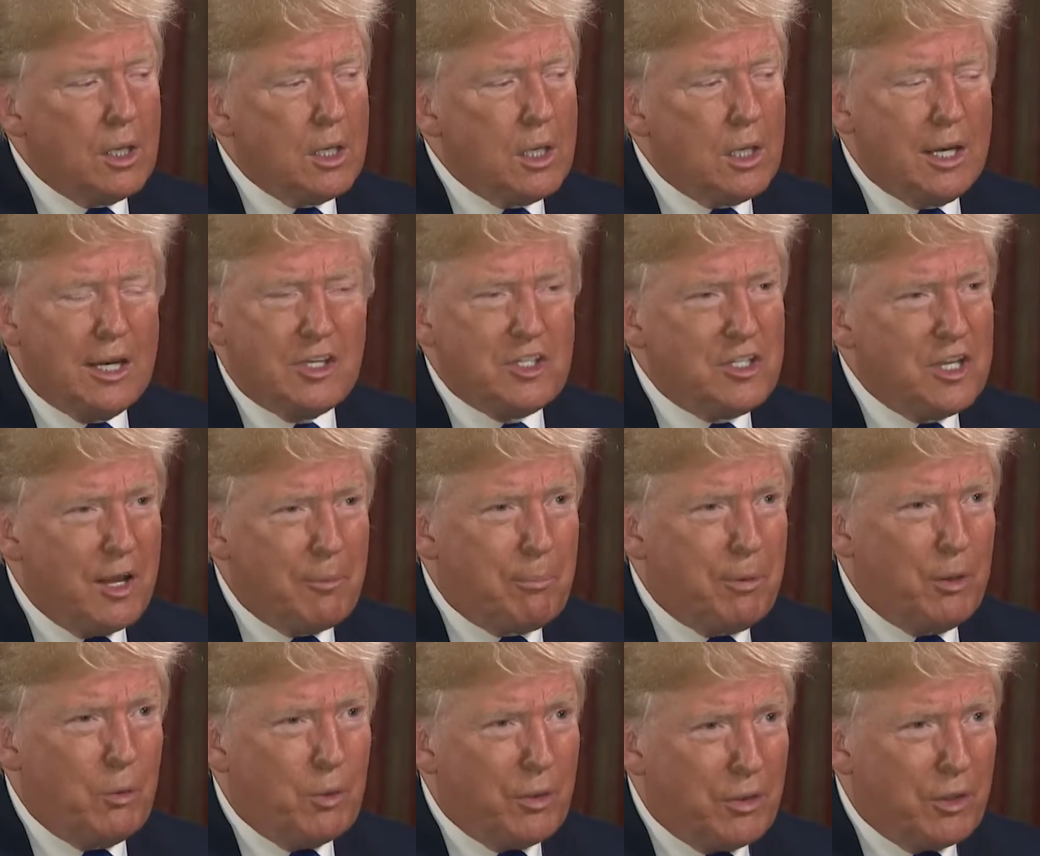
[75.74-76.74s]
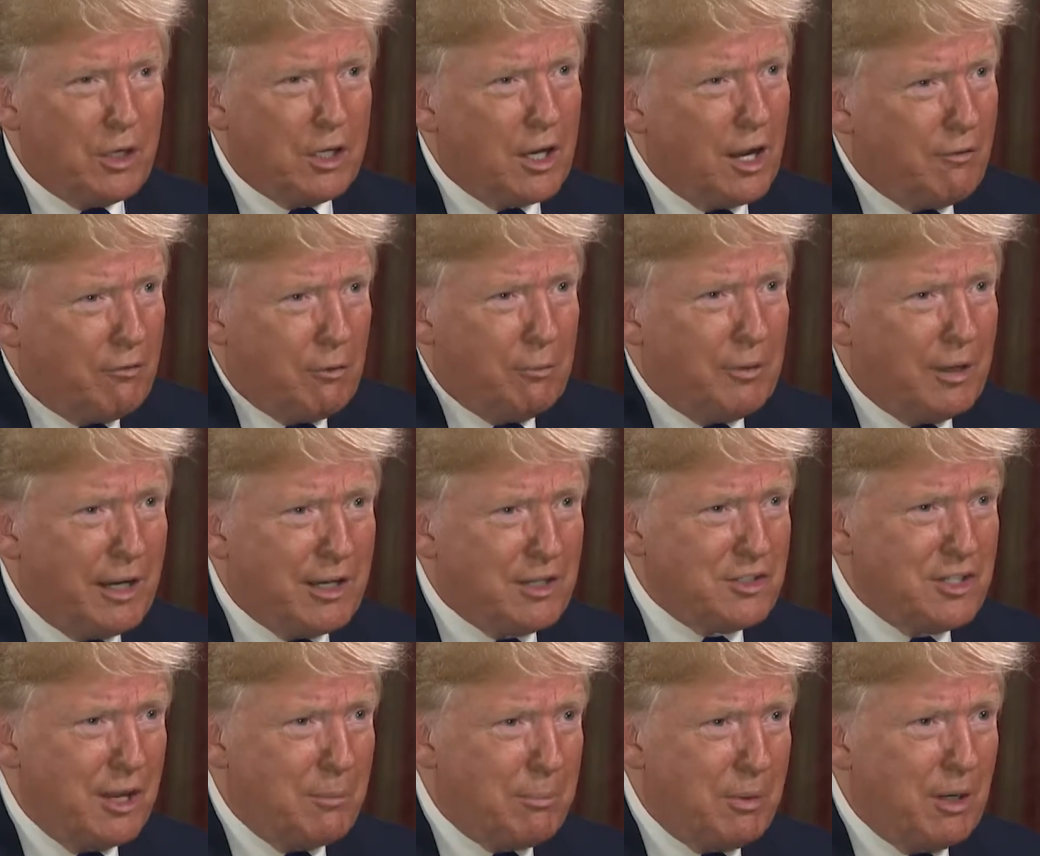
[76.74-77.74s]
It has not been within government,
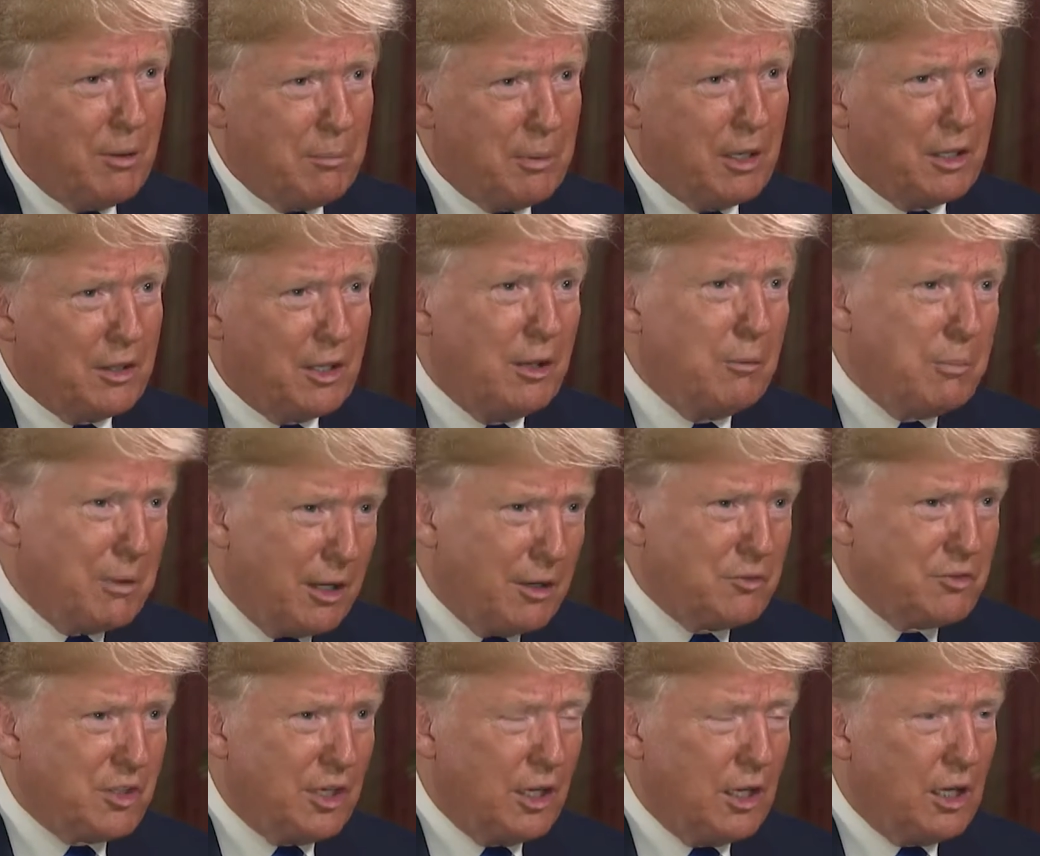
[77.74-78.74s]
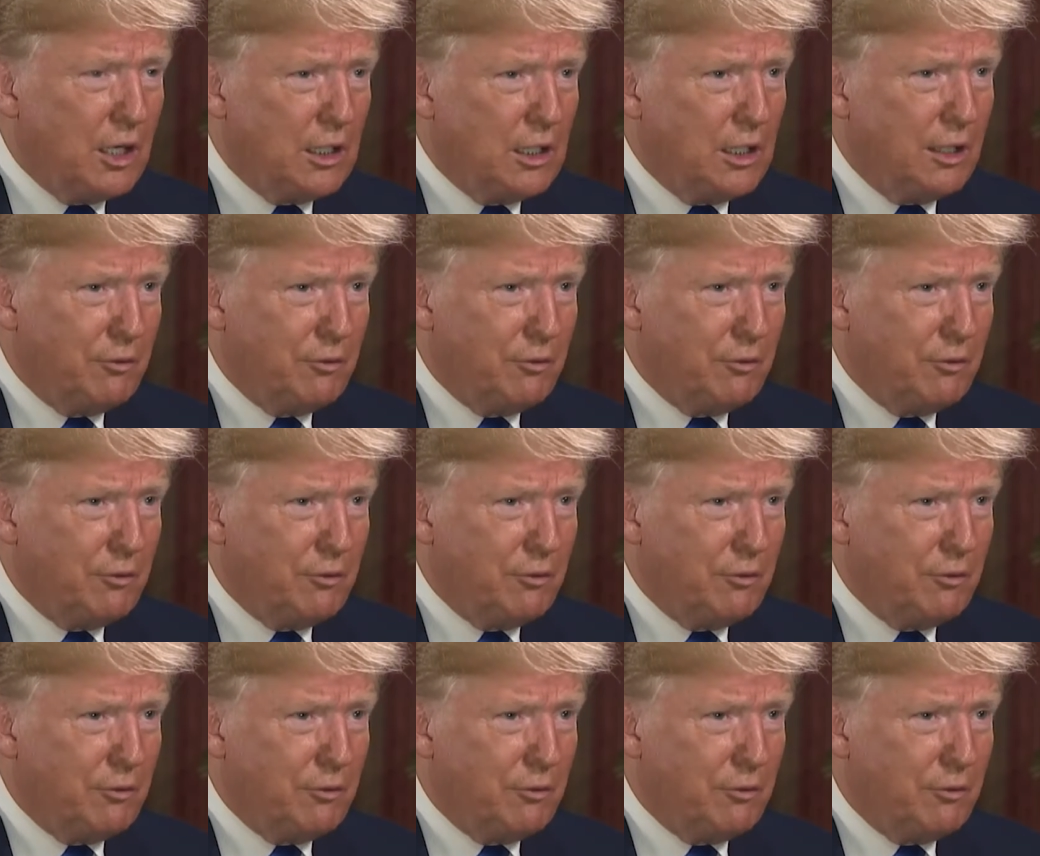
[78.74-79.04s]
has not been a big thing, but I've seen it.